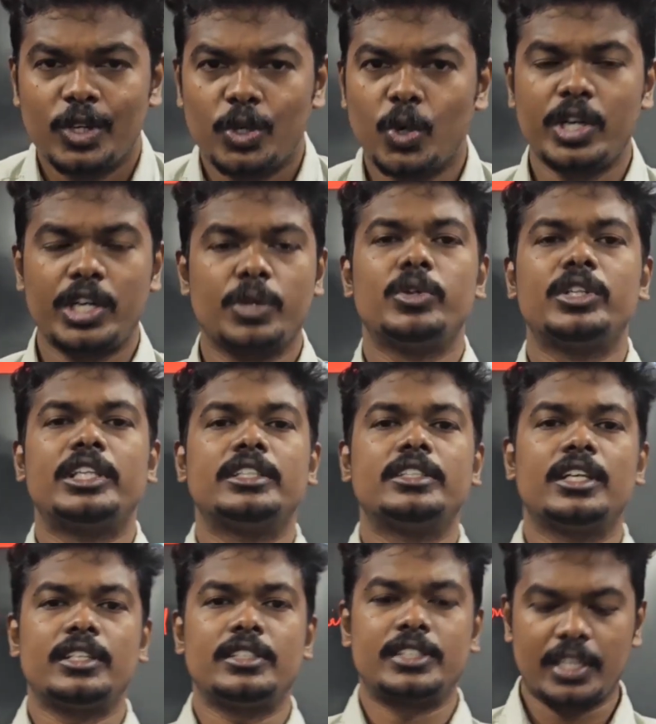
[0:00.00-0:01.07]
Don't even
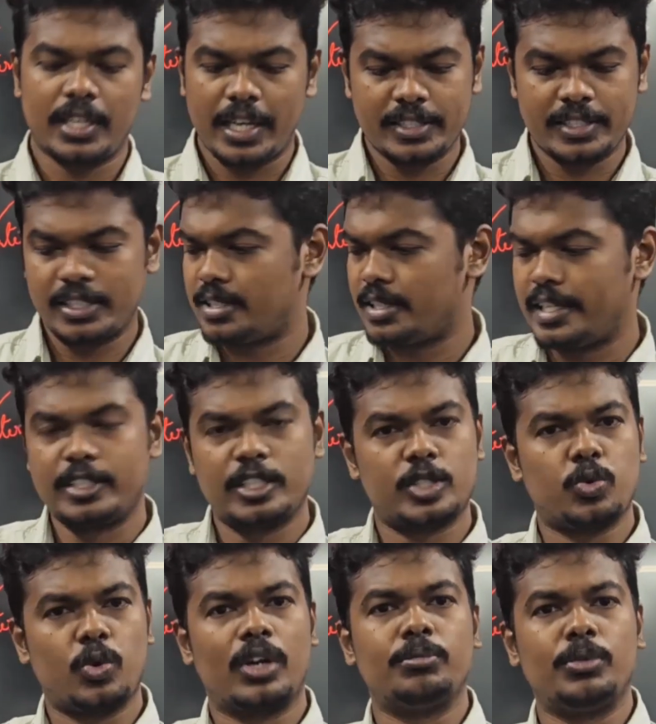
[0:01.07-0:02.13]
think that, sir, I just read
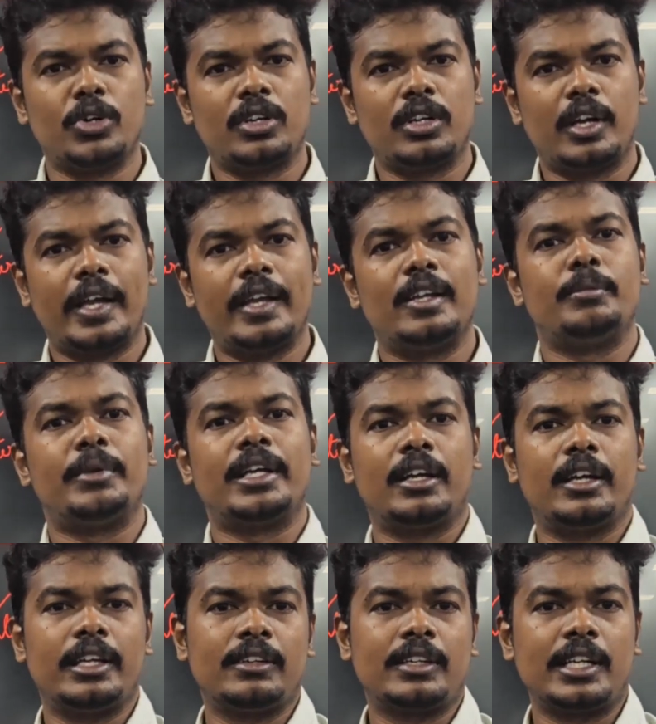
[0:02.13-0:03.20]
this one book, I
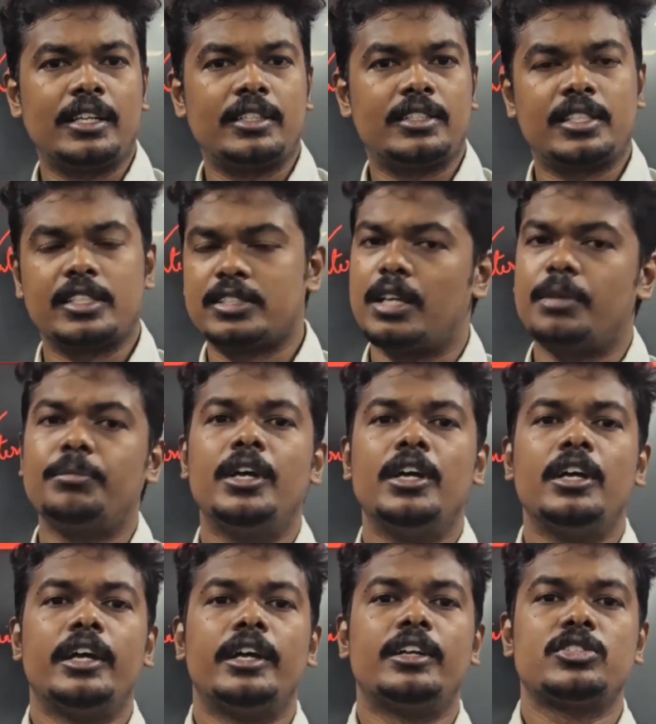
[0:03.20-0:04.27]
will clear this exam.